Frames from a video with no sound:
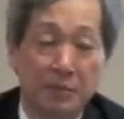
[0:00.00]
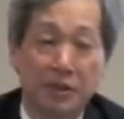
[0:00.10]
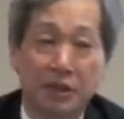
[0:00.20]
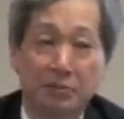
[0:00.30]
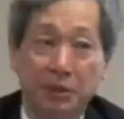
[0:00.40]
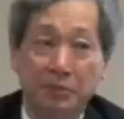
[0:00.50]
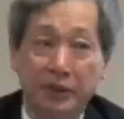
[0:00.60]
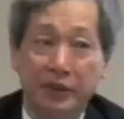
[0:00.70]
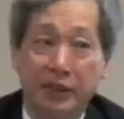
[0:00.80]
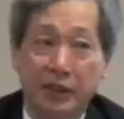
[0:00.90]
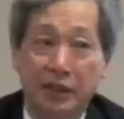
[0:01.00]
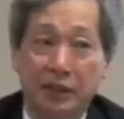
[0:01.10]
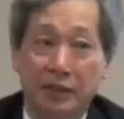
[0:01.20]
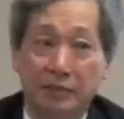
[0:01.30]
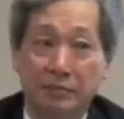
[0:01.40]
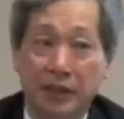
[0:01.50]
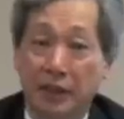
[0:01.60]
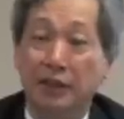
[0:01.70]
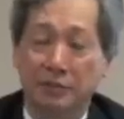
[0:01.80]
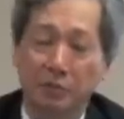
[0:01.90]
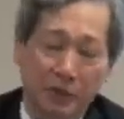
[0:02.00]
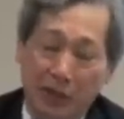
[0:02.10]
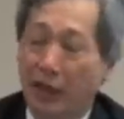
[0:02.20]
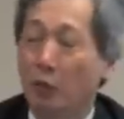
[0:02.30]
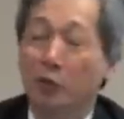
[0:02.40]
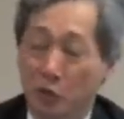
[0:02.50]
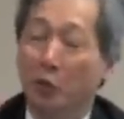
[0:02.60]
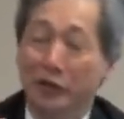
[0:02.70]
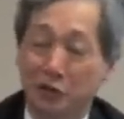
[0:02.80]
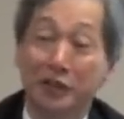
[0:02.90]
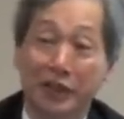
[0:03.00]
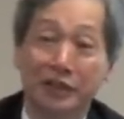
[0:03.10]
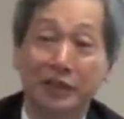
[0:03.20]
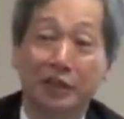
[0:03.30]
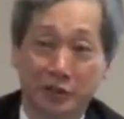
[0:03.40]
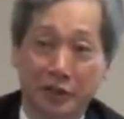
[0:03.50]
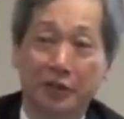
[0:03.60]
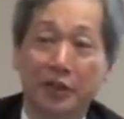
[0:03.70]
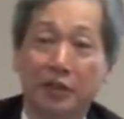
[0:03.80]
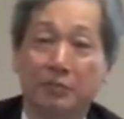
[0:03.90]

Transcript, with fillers: But TPP, um, I won't go into the details here,